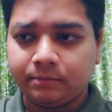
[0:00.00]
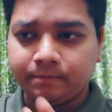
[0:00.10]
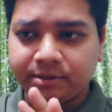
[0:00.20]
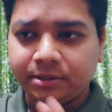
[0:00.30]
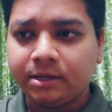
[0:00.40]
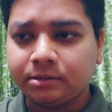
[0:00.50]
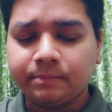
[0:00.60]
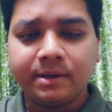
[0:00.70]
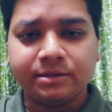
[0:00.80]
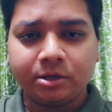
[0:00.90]
Basically the
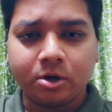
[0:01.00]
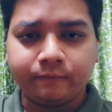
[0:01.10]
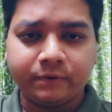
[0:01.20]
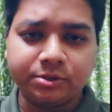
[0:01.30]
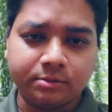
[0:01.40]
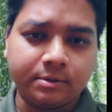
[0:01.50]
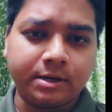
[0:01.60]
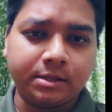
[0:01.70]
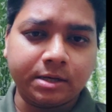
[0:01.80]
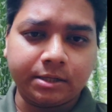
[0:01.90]
basic configuration of the
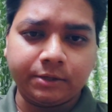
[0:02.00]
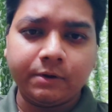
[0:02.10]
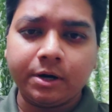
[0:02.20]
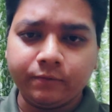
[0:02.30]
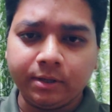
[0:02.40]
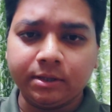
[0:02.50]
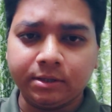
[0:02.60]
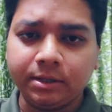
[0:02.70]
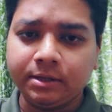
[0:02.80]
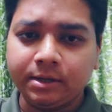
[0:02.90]
data that you are doing in
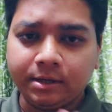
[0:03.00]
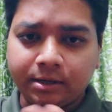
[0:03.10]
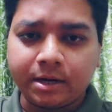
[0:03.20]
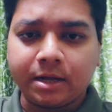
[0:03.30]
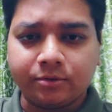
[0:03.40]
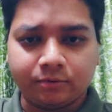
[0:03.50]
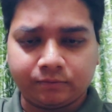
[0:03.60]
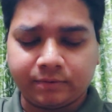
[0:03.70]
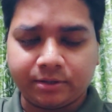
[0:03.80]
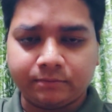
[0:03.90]
the data source
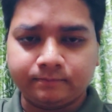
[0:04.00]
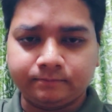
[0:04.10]
phase.